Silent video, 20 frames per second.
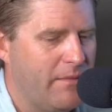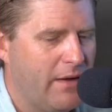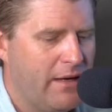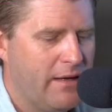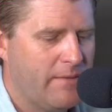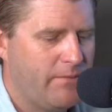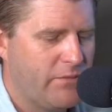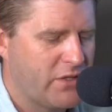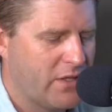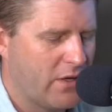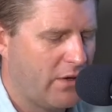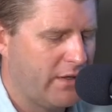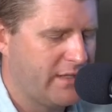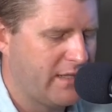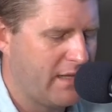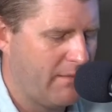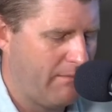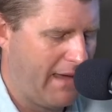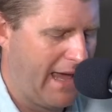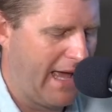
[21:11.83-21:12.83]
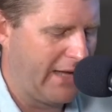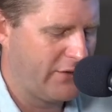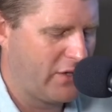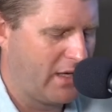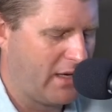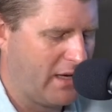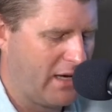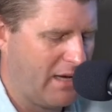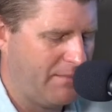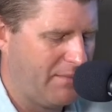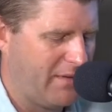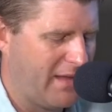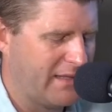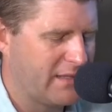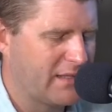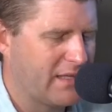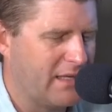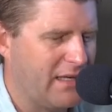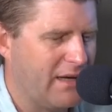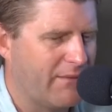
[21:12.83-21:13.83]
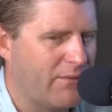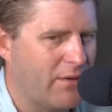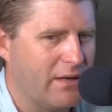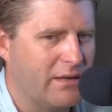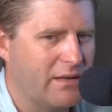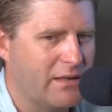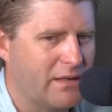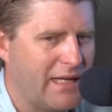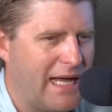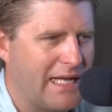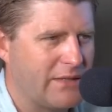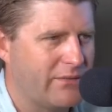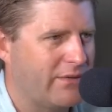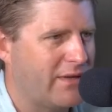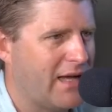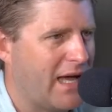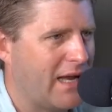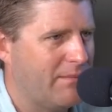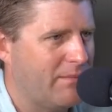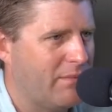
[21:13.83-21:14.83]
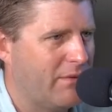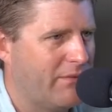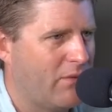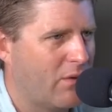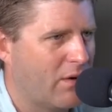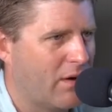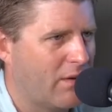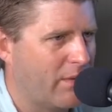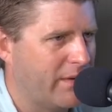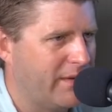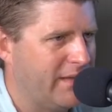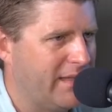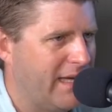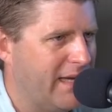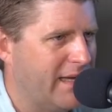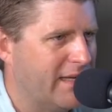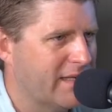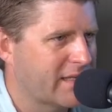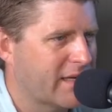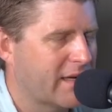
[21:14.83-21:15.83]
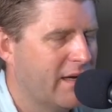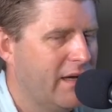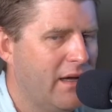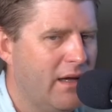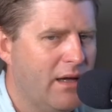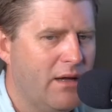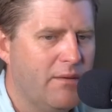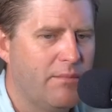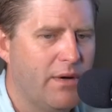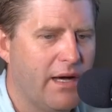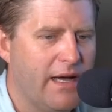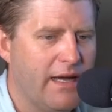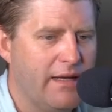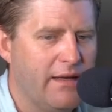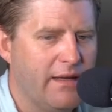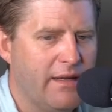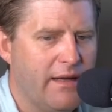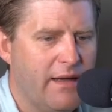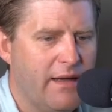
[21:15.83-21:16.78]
Yeah. So it's the matching up, and that's a different class we've taught it before with DISC. Yeah. But